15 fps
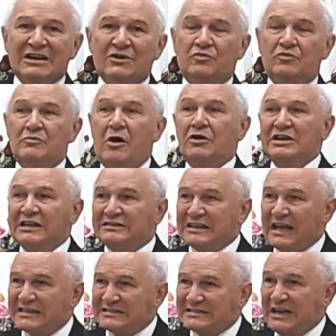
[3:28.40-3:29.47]
give a
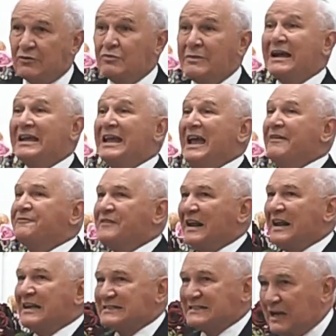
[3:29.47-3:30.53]
direction, an
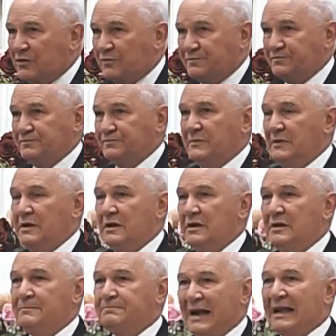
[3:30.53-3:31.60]
instruction, a revelation
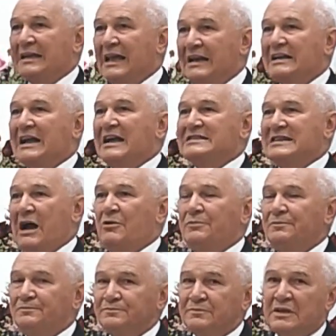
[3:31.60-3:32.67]

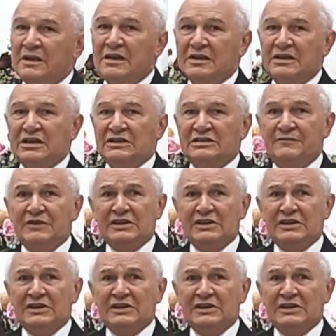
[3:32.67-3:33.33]
to that couple